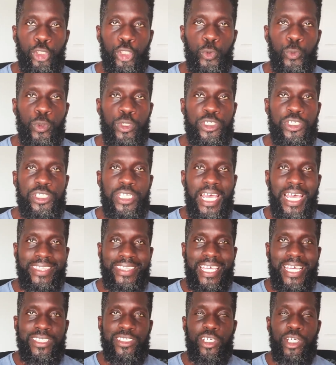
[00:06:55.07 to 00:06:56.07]
who was
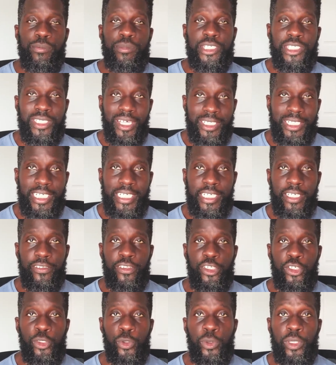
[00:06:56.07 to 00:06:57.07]
at that time studying in
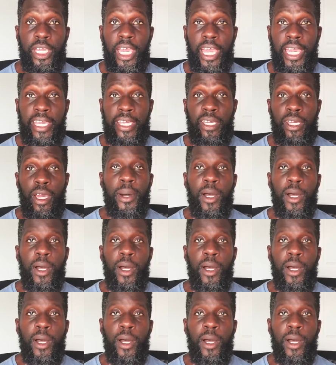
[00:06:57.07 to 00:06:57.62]
the U K,